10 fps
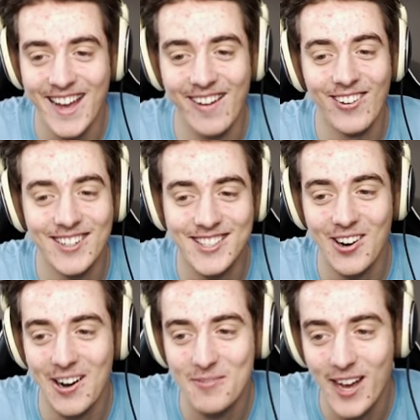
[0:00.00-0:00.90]
we'll
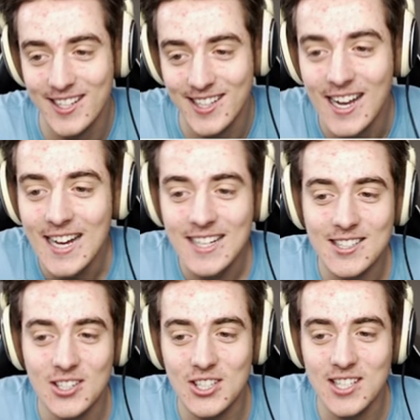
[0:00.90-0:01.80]
do our best.
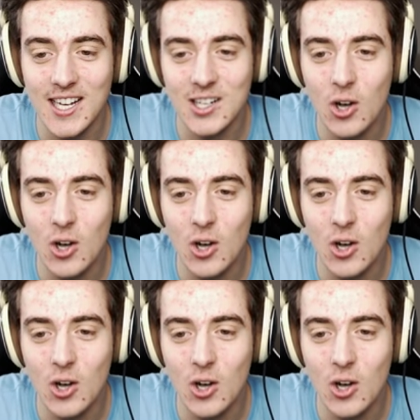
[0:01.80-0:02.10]
So she said